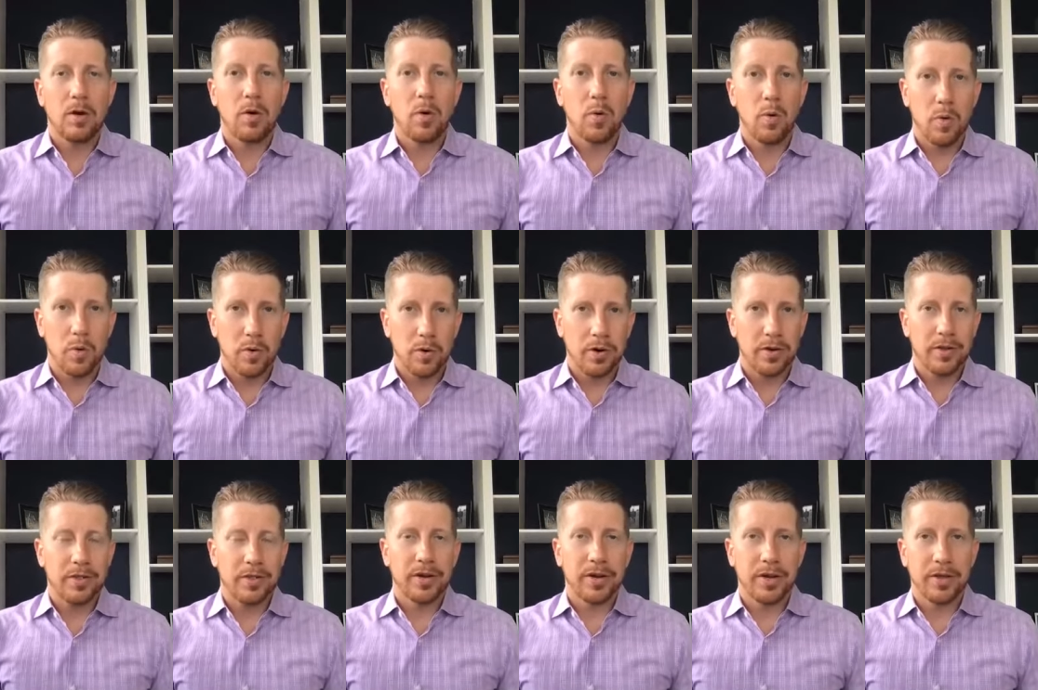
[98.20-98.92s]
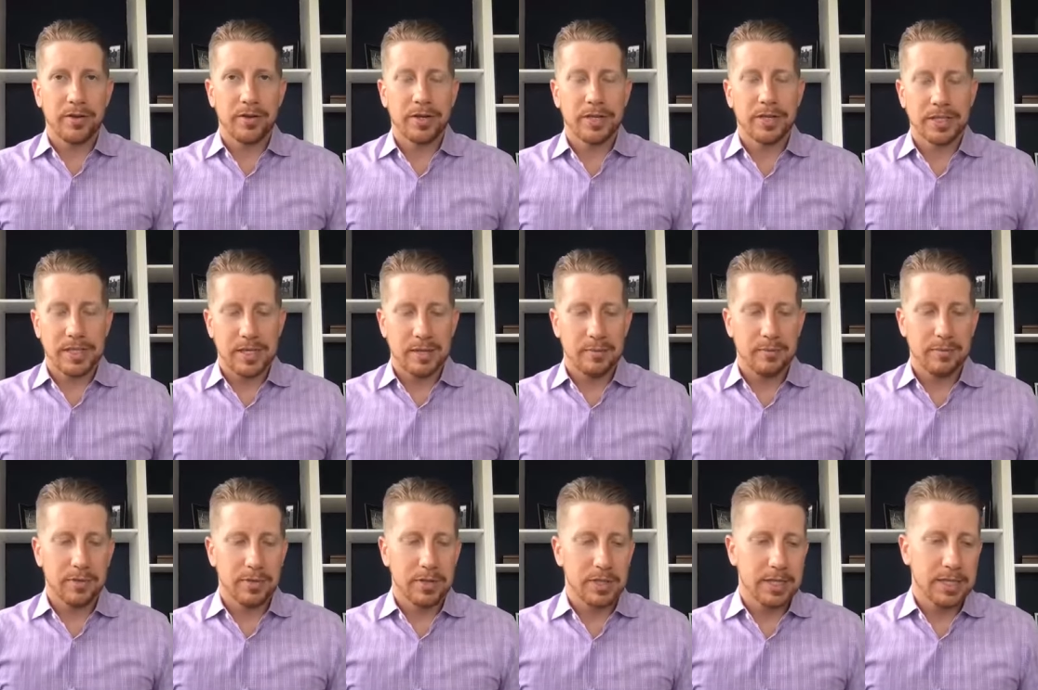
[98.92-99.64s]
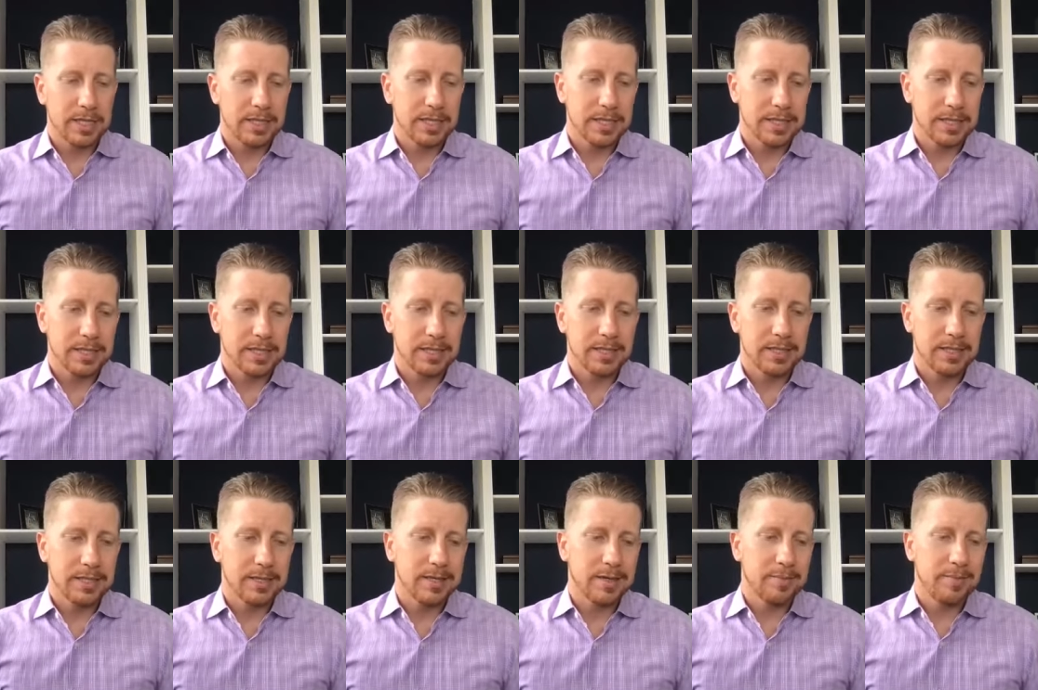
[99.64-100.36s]
Or another example
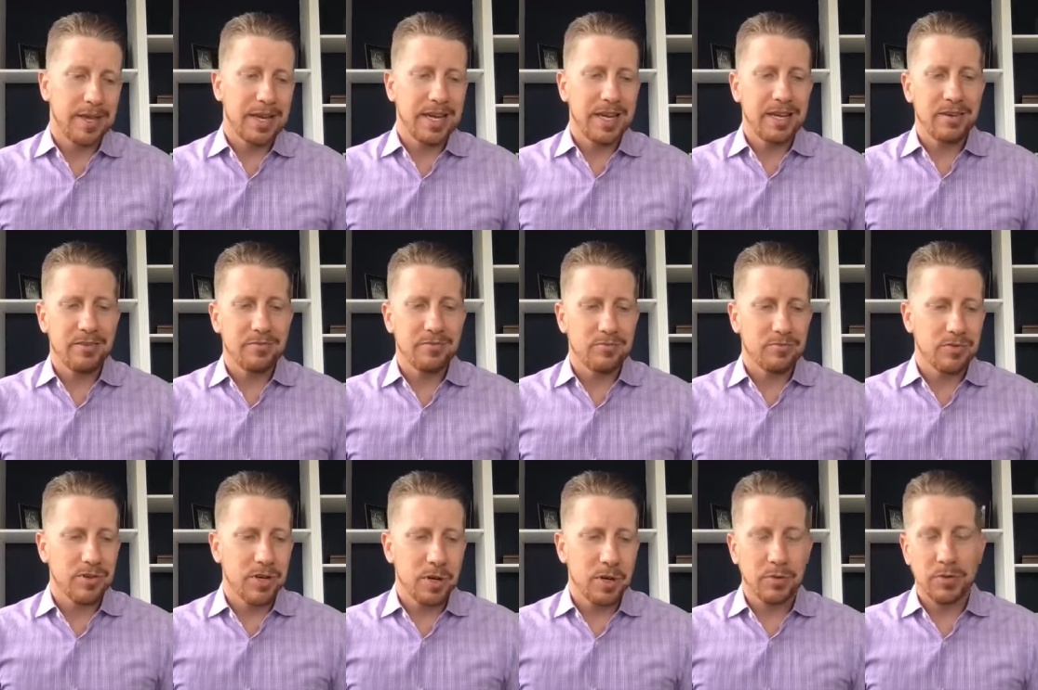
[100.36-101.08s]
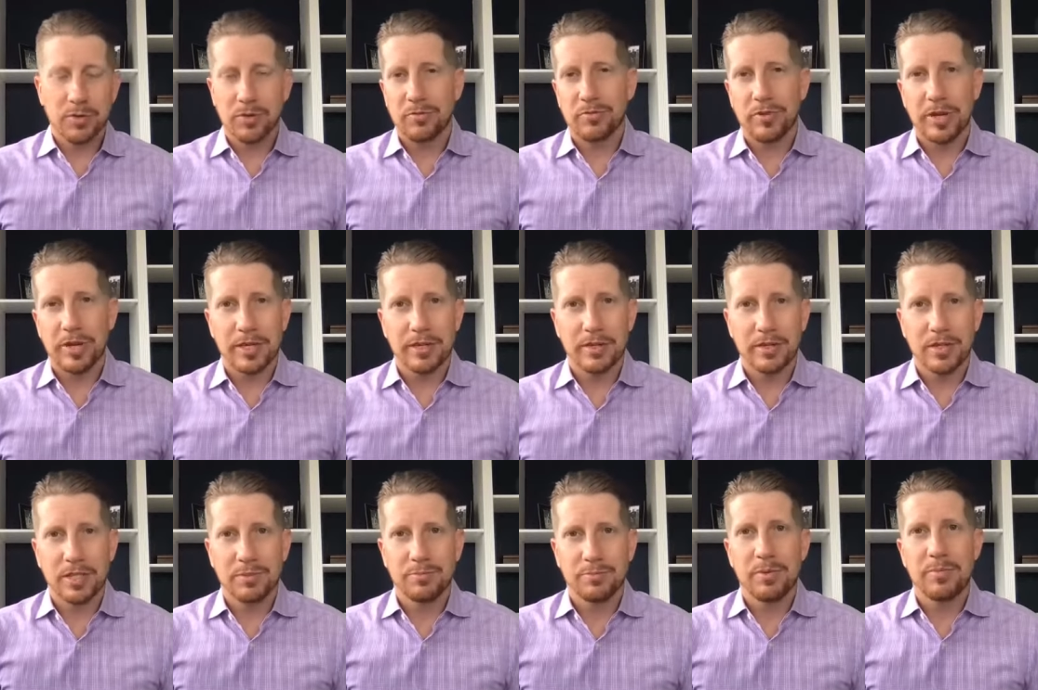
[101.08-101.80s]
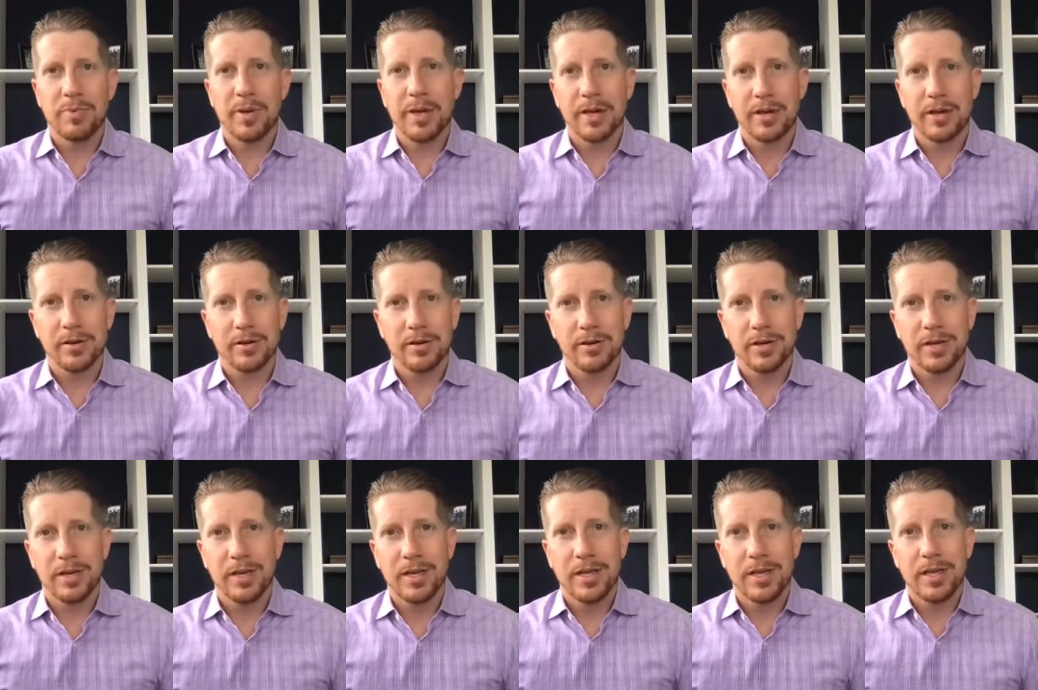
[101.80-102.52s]
is um, any notes or records prepared